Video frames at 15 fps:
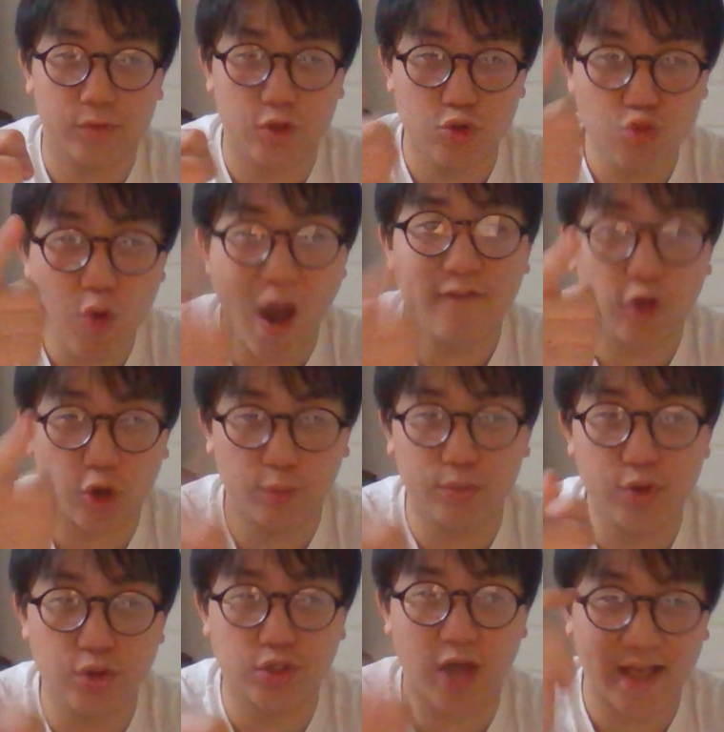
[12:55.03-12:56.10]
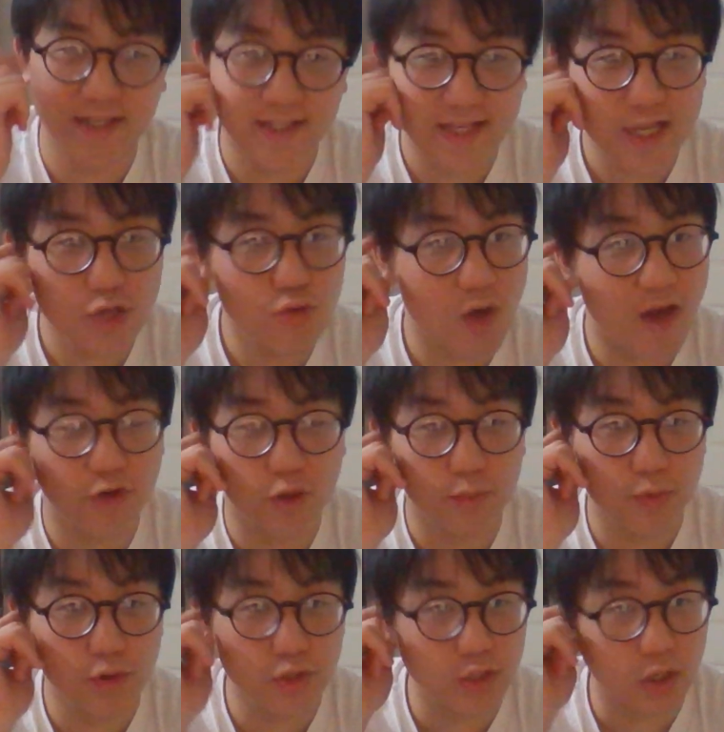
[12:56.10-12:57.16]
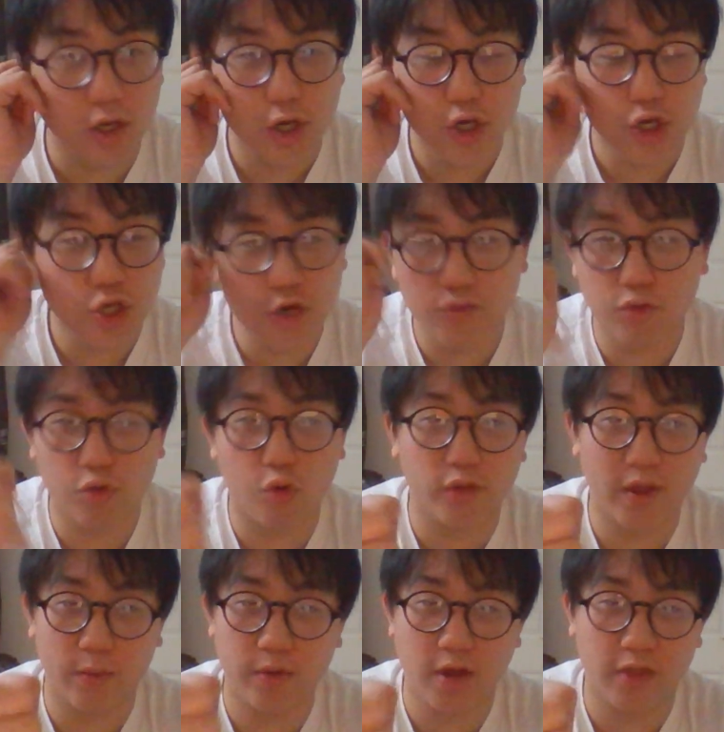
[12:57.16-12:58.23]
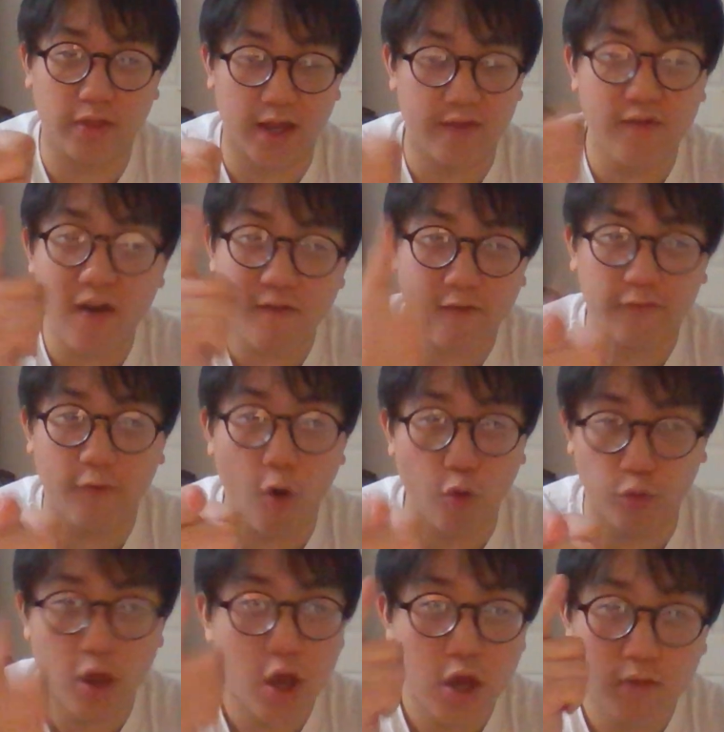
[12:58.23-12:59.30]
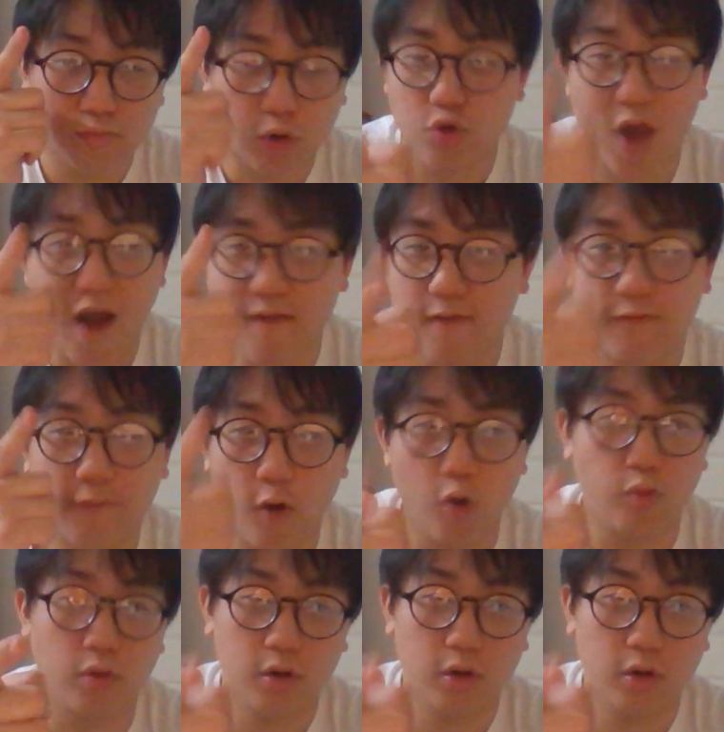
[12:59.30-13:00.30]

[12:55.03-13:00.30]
You have a computer. I've seen you have a computer. You don't record that with nothing. If you have a phone, bro, you have a phone.